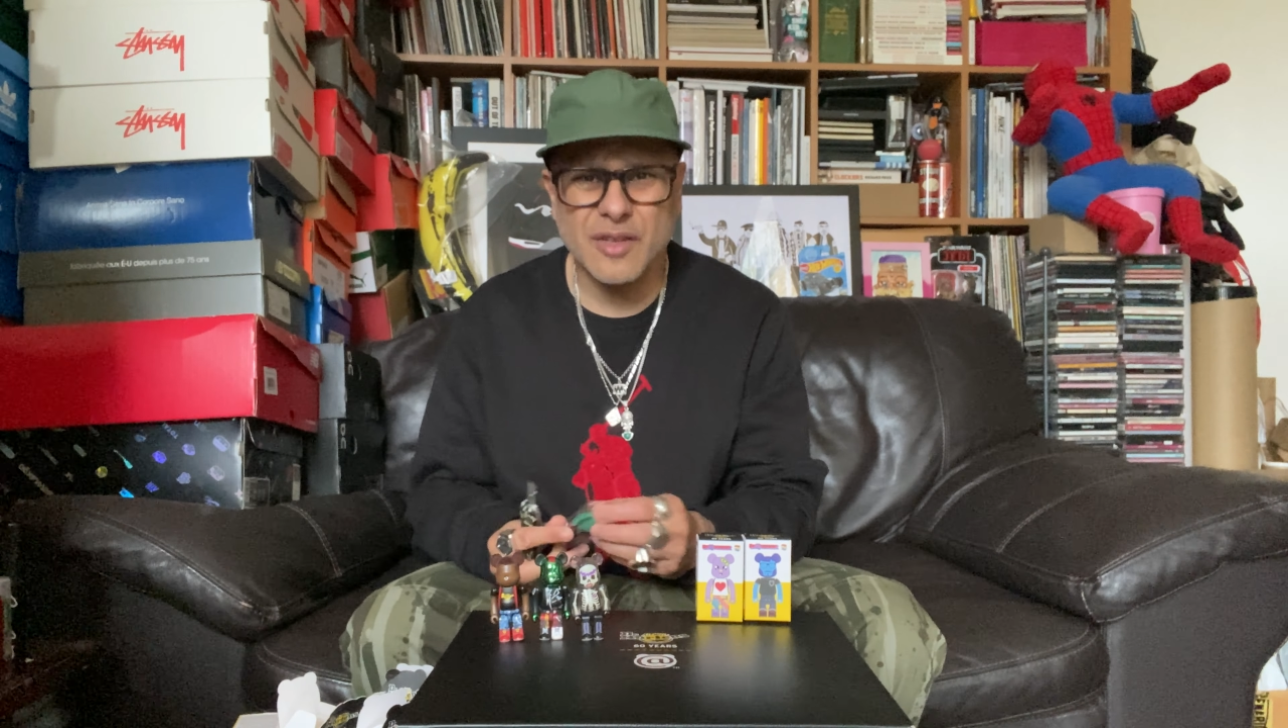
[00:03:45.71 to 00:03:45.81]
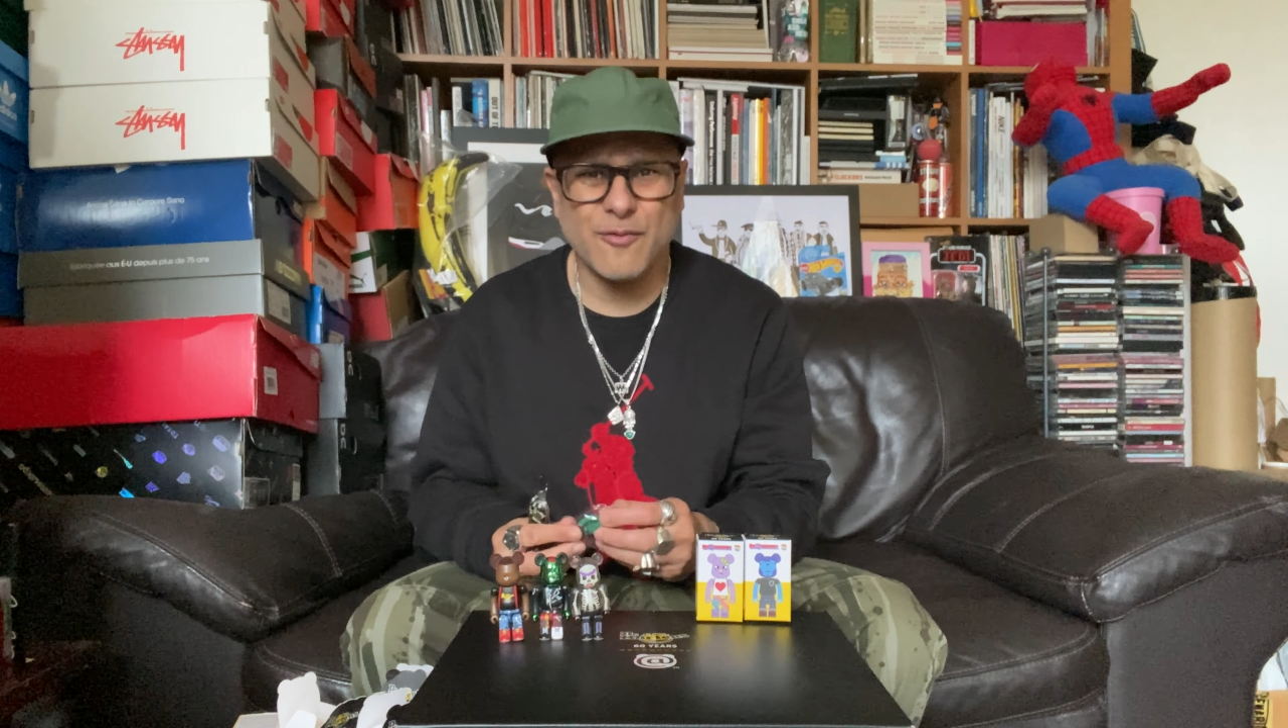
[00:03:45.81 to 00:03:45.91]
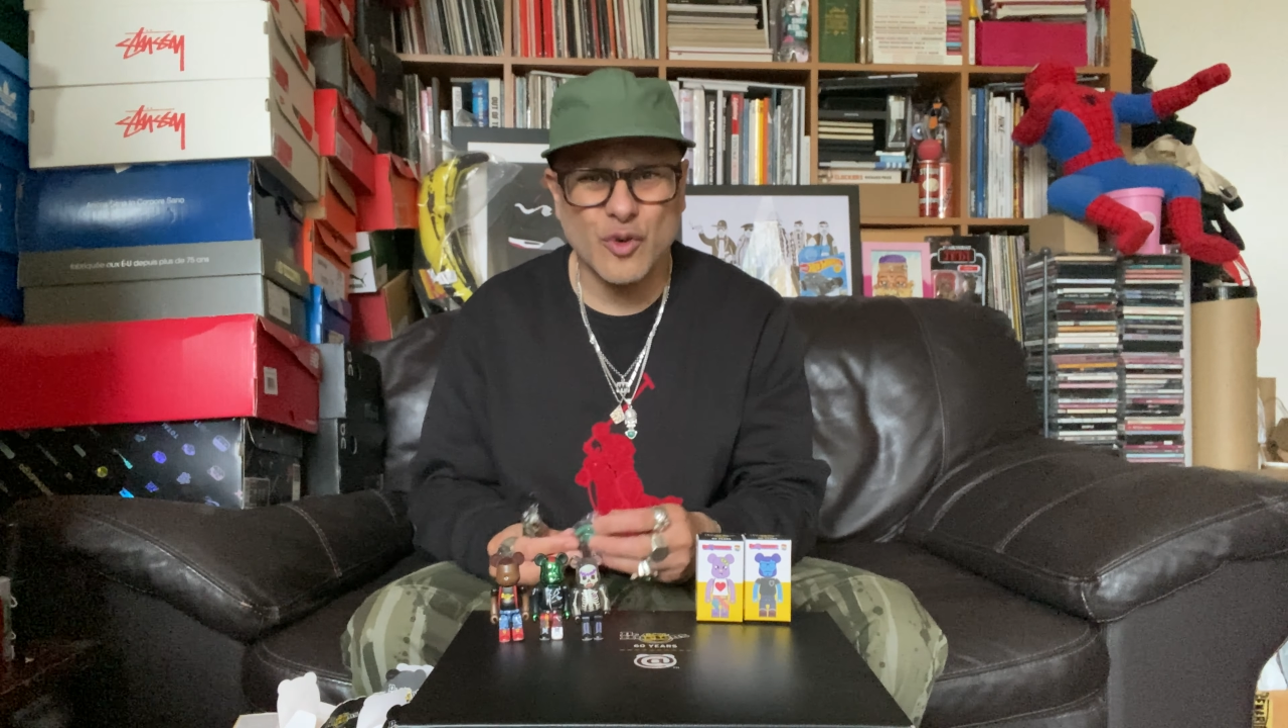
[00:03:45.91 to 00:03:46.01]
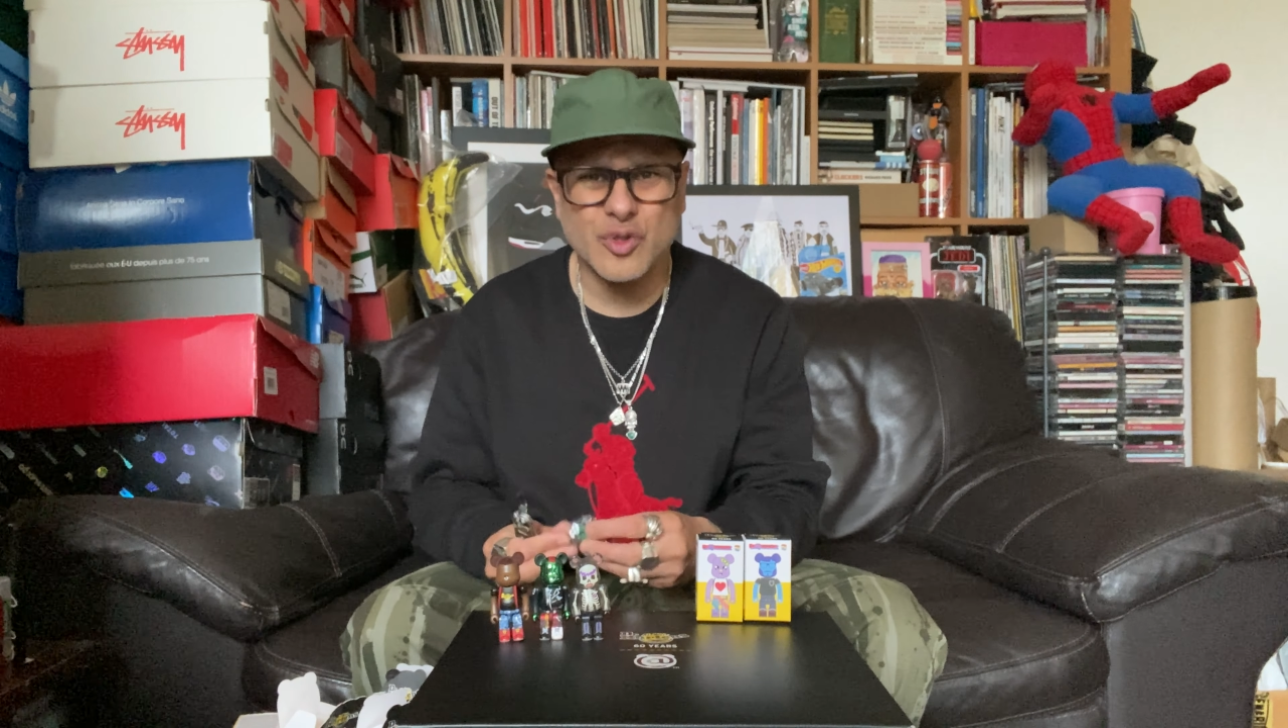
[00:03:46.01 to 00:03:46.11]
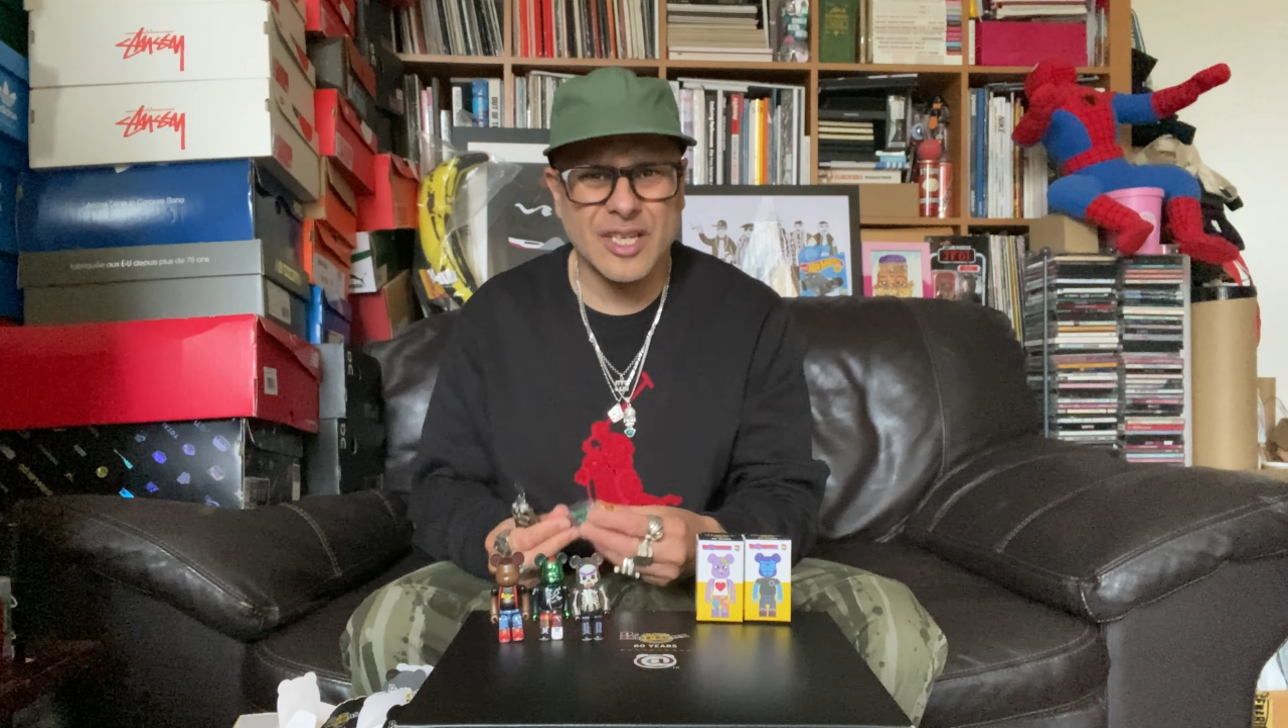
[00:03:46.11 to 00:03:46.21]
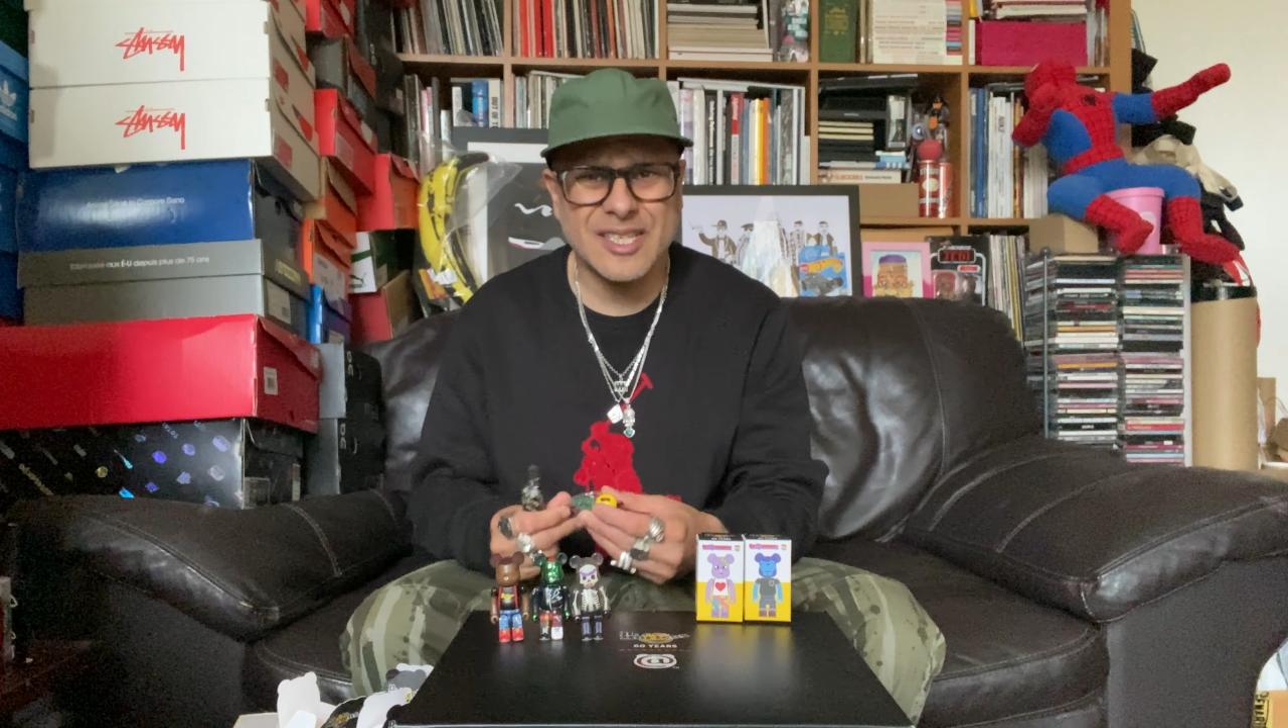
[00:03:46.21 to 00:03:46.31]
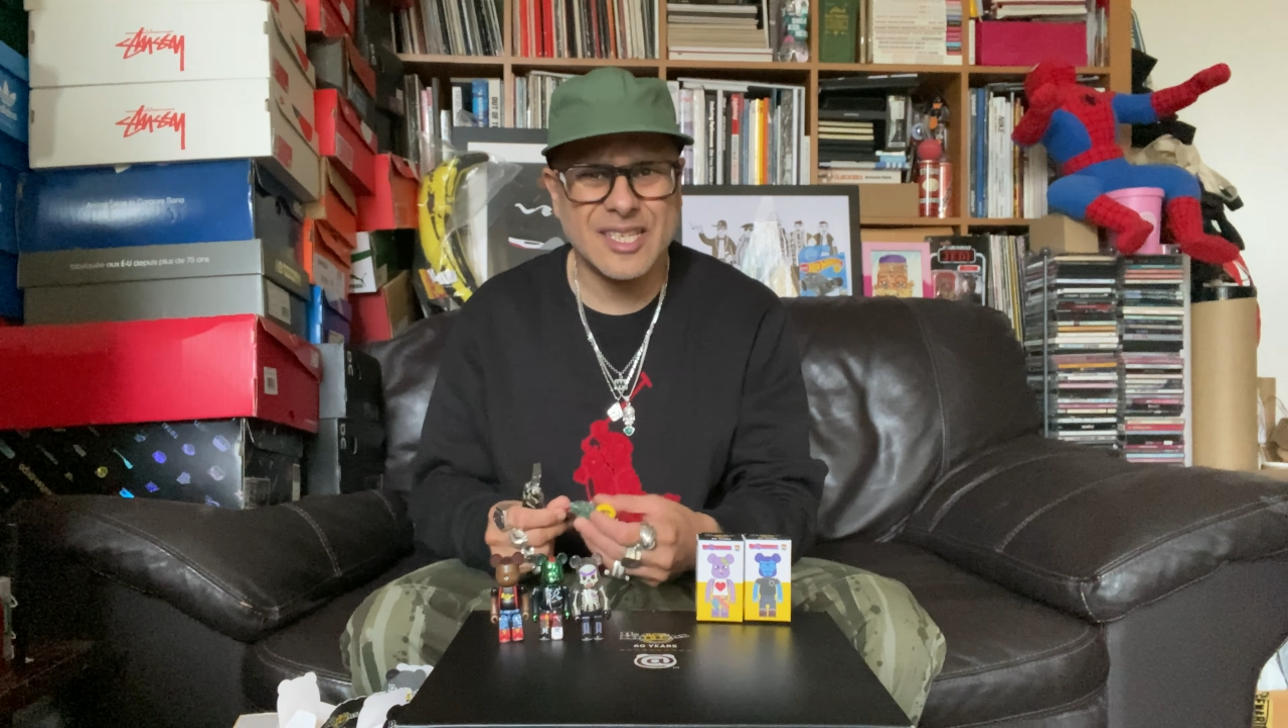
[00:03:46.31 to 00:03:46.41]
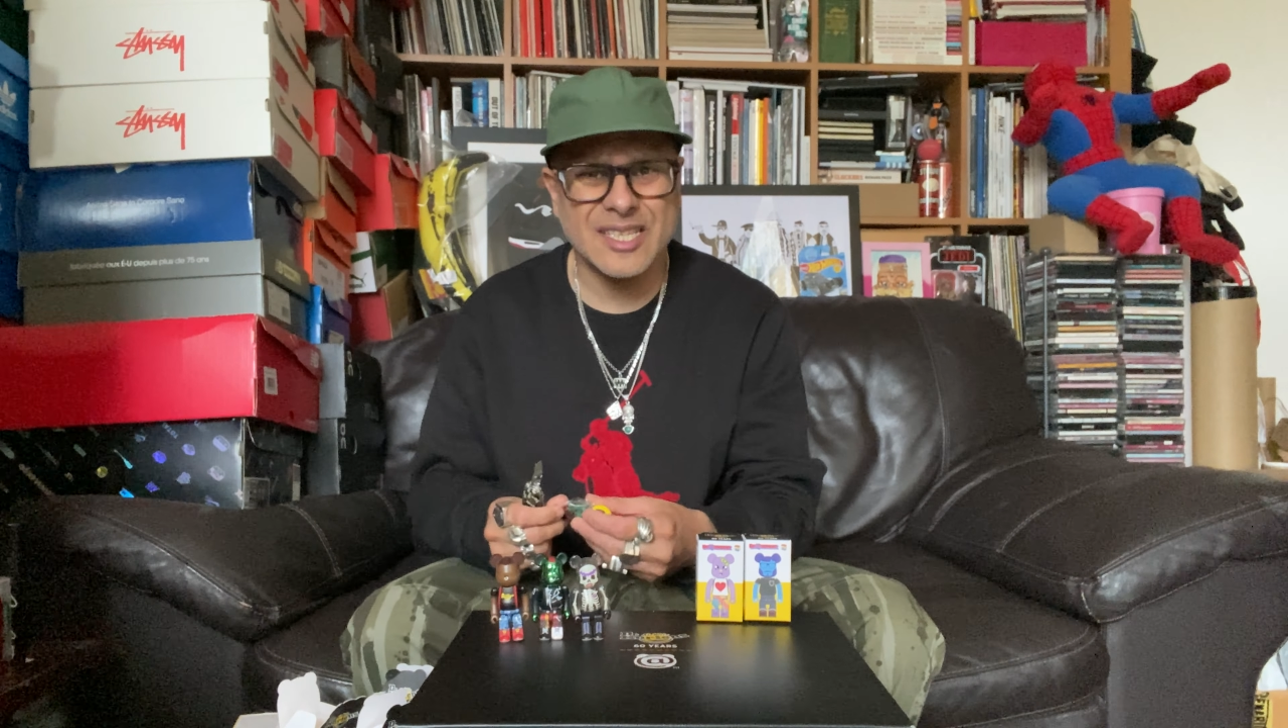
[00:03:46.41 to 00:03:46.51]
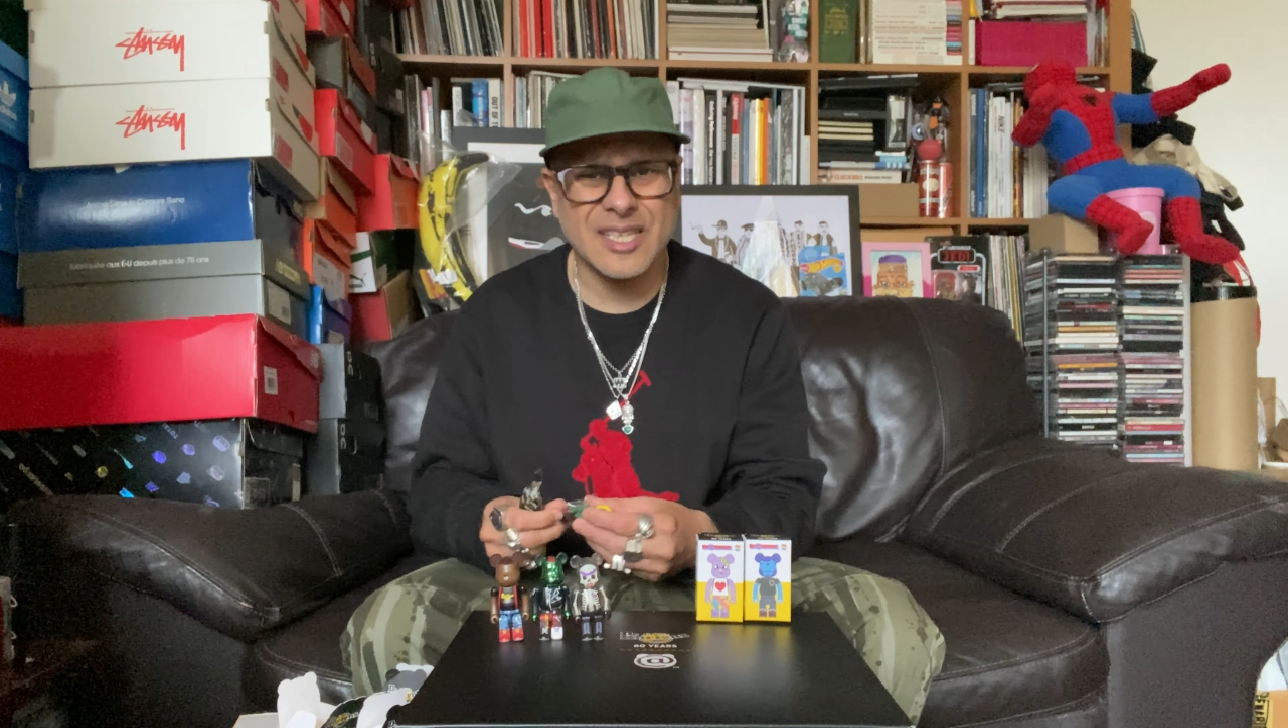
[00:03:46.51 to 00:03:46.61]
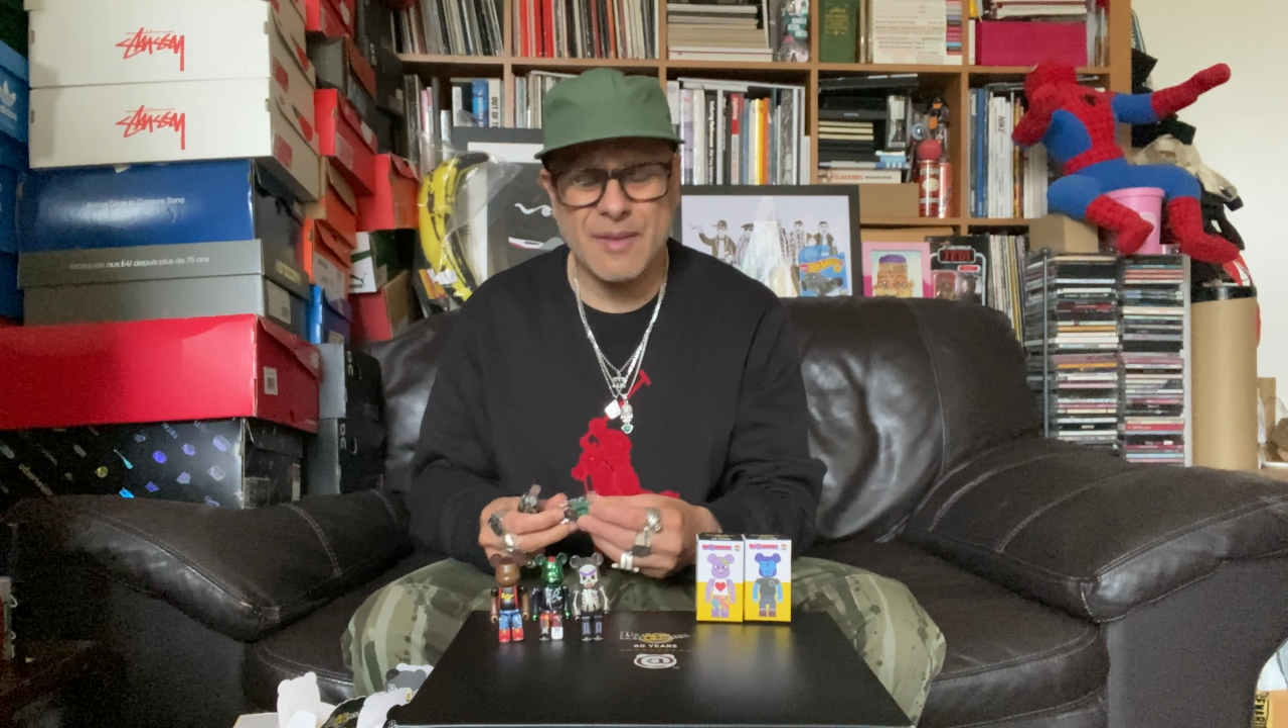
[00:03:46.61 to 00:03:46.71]

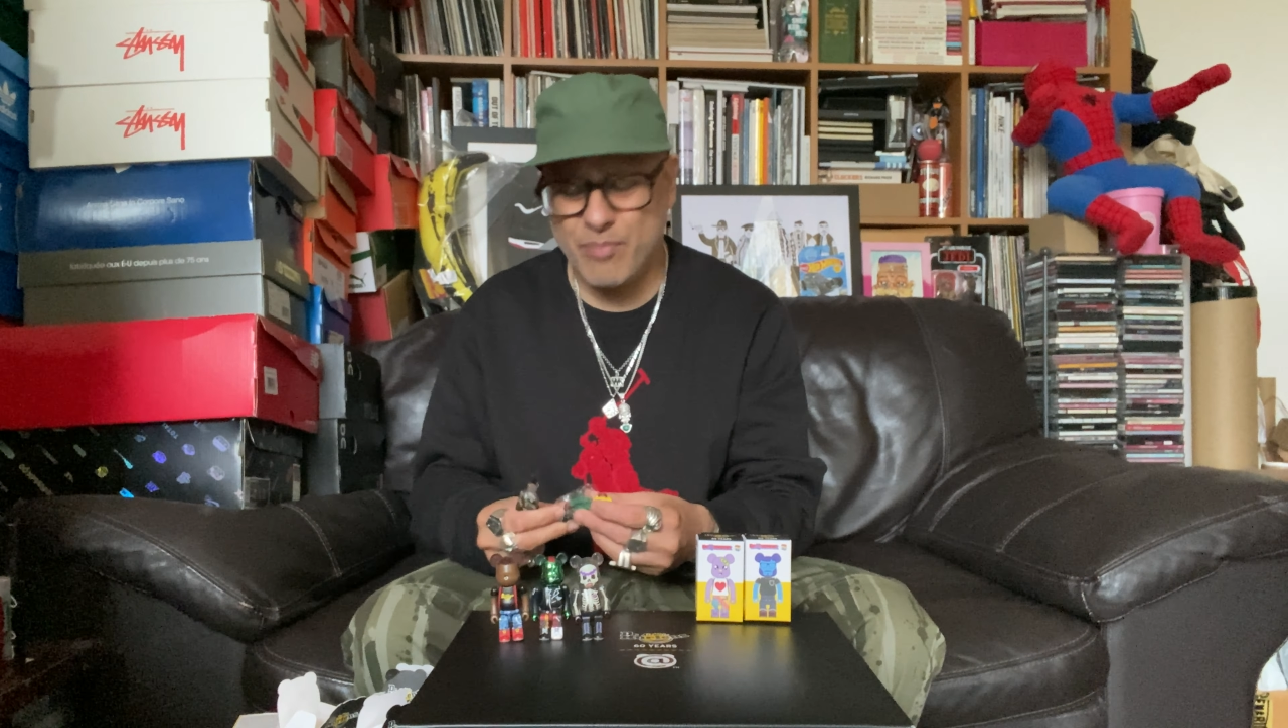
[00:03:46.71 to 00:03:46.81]
1460